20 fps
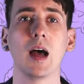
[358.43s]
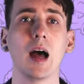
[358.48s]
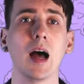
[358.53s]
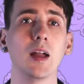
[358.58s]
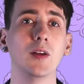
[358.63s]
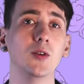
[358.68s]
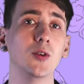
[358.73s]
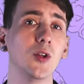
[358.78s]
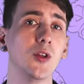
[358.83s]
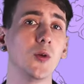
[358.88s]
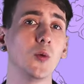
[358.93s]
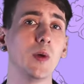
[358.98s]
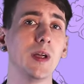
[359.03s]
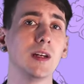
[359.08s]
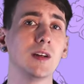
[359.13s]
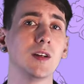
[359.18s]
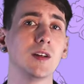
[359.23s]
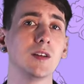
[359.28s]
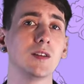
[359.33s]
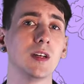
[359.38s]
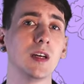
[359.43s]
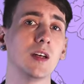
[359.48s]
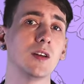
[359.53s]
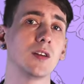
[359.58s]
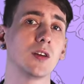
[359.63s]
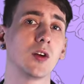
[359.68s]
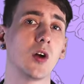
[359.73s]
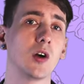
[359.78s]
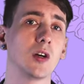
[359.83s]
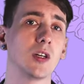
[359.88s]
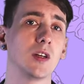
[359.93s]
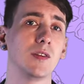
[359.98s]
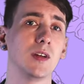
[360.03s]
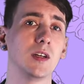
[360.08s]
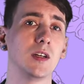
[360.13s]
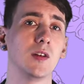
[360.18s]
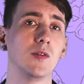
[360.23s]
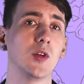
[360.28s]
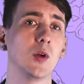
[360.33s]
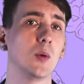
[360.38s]
Another weakness is a cognitive
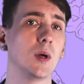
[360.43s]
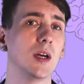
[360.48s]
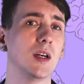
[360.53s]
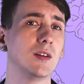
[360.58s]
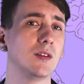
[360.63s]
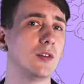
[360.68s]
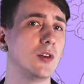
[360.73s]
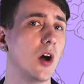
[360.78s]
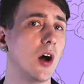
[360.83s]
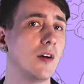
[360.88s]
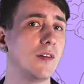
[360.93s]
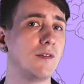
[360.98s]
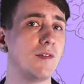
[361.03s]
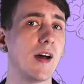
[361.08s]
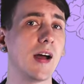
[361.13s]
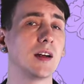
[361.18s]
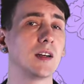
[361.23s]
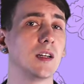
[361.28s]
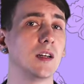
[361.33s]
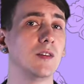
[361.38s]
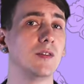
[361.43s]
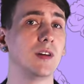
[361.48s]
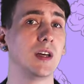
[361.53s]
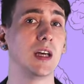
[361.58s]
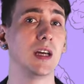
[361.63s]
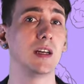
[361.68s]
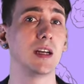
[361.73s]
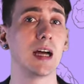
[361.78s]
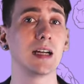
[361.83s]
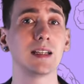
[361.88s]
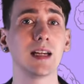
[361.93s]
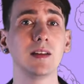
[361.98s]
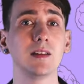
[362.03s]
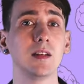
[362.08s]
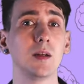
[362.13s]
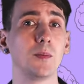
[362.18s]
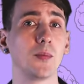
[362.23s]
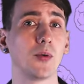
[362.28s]
interview is not effective in identity